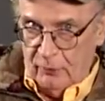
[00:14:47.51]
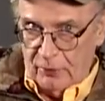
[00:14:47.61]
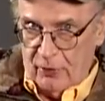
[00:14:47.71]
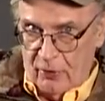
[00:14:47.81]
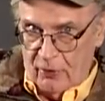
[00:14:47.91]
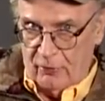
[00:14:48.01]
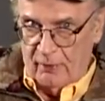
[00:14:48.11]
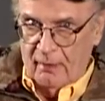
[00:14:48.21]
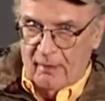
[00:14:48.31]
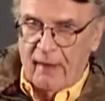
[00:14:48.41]
return,
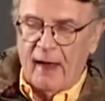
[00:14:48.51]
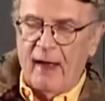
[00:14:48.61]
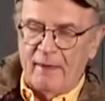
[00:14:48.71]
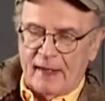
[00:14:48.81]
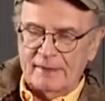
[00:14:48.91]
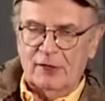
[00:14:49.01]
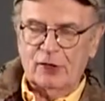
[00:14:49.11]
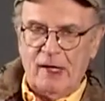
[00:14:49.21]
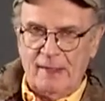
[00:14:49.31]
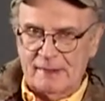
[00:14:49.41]
and that's a
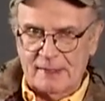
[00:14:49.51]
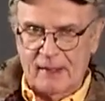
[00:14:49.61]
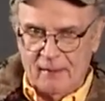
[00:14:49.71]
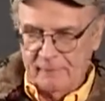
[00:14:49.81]
chance